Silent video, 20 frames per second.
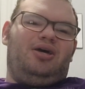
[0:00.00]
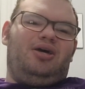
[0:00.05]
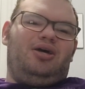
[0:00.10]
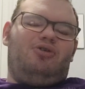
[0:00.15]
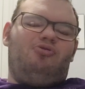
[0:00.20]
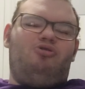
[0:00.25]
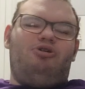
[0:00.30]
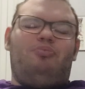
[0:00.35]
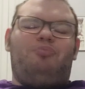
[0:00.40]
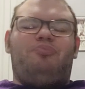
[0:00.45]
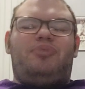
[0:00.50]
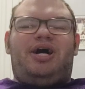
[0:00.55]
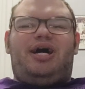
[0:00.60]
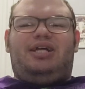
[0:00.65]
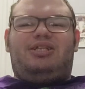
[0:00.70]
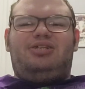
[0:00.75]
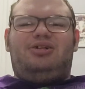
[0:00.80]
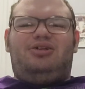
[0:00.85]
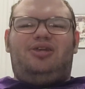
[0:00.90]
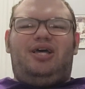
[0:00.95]
going
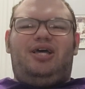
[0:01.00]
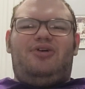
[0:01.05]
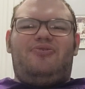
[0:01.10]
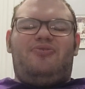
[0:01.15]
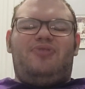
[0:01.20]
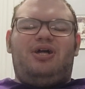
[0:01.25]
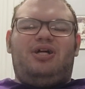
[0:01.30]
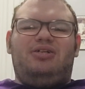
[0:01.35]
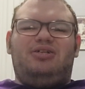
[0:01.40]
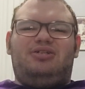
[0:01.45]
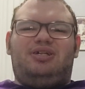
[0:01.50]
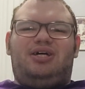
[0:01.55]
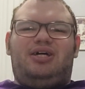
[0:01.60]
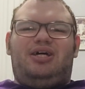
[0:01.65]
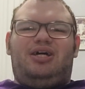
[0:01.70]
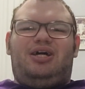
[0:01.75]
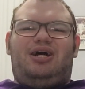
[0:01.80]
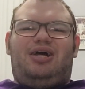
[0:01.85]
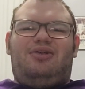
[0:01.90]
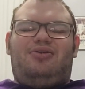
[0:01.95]
back to like things
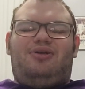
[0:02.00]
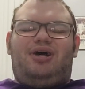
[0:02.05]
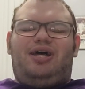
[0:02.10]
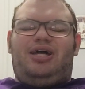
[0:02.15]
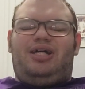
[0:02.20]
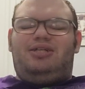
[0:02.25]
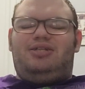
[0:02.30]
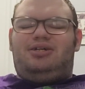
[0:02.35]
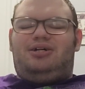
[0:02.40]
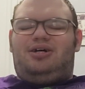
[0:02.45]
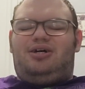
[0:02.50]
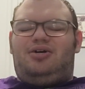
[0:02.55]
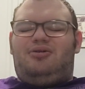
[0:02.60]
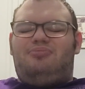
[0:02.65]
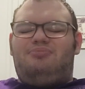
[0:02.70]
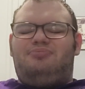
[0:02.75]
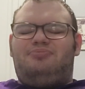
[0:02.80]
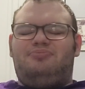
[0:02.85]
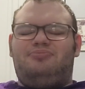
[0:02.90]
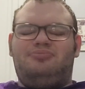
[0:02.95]
I liked,
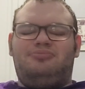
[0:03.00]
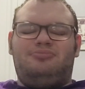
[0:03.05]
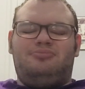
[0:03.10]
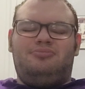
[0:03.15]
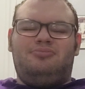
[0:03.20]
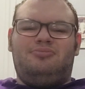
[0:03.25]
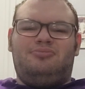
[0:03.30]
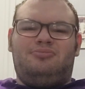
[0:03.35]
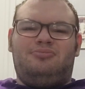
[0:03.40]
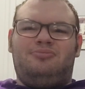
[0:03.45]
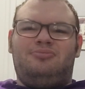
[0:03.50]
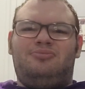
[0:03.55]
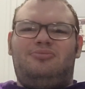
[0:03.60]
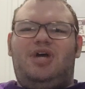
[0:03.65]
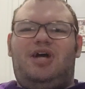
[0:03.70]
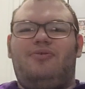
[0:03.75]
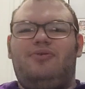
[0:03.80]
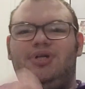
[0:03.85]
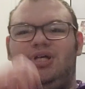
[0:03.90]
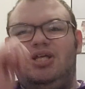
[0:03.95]

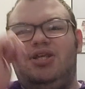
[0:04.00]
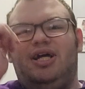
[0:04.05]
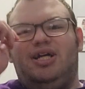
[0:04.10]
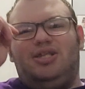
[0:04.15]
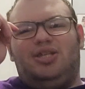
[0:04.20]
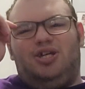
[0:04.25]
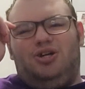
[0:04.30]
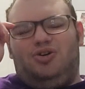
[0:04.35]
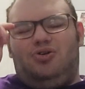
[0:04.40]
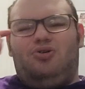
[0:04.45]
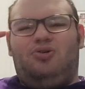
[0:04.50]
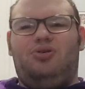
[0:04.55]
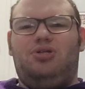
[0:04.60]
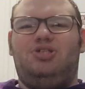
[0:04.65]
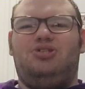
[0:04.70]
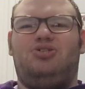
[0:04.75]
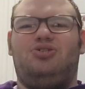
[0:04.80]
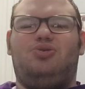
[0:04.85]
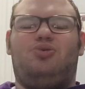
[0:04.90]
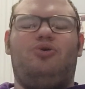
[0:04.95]
I really like the early
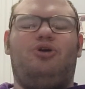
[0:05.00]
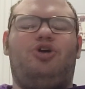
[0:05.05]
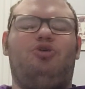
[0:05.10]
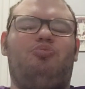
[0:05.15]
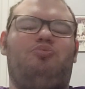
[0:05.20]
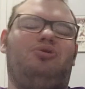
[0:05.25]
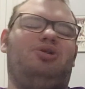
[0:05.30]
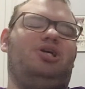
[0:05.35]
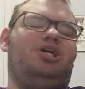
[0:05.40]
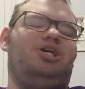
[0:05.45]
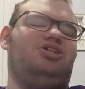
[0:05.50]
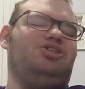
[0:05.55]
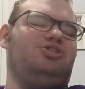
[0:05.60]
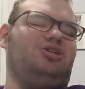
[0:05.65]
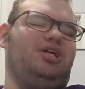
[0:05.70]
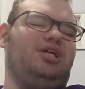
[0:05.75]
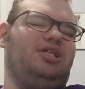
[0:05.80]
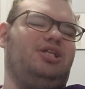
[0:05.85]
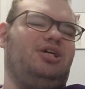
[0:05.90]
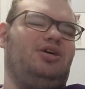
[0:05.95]
story of Bleach,
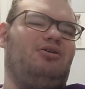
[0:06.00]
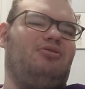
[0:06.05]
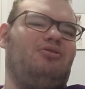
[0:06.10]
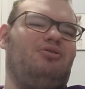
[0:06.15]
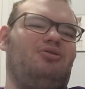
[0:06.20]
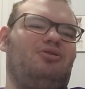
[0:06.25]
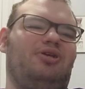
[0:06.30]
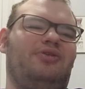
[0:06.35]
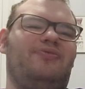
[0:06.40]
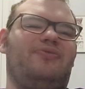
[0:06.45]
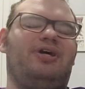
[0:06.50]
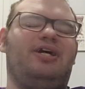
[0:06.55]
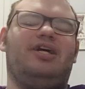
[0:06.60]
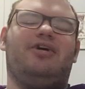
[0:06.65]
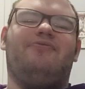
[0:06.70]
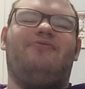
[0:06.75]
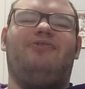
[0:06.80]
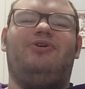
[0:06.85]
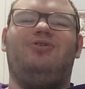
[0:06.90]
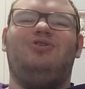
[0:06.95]
like the early thing.
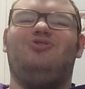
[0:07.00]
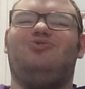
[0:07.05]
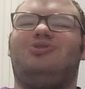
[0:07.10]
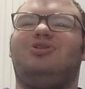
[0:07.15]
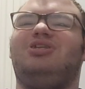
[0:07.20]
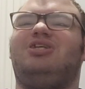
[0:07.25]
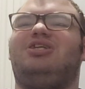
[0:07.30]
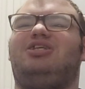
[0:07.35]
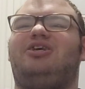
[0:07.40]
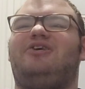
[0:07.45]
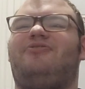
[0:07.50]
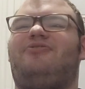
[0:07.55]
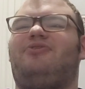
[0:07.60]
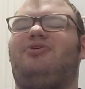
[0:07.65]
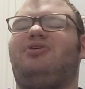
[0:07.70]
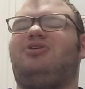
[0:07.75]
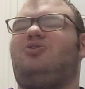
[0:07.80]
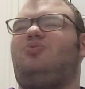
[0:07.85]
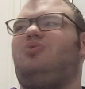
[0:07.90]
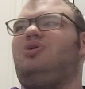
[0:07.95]
It feels really
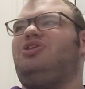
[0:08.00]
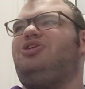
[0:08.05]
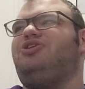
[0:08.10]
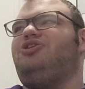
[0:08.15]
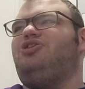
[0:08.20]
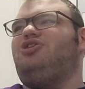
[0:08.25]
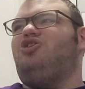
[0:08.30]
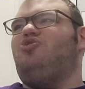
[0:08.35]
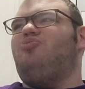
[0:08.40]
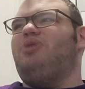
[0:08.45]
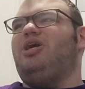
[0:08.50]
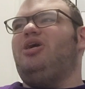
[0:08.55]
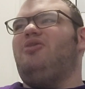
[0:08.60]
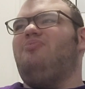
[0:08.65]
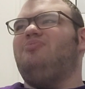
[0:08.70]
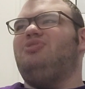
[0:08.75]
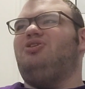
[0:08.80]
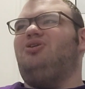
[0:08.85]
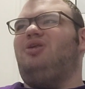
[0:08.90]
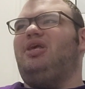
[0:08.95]
different to what the show
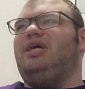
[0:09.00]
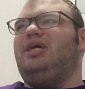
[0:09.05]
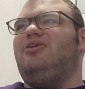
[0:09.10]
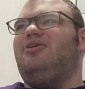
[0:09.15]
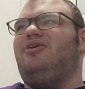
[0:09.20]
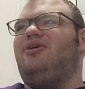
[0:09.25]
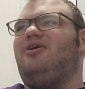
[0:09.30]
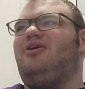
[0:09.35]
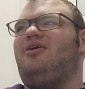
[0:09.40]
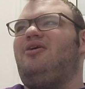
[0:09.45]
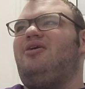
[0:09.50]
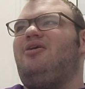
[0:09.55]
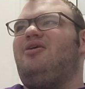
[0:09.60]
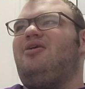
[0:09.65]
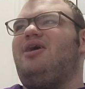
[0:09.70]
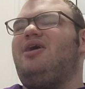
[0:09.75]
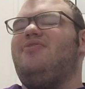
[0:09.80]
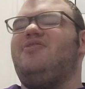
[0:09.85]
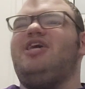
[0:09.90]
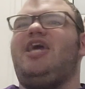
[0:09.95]
becomes later.
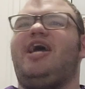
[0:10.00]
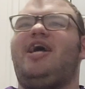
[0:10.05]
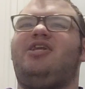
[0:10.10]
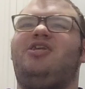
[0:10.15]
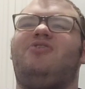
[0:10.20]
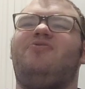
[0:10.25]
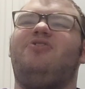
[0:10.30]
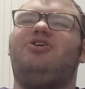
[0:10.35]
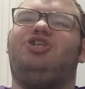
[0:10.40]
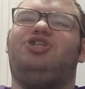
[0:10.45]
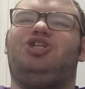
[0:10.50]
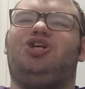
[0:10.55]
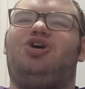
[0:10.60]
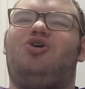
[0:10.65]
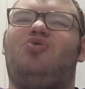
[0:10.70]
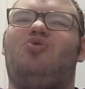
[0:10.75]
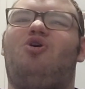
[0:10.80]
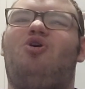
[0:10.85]
And the end of the show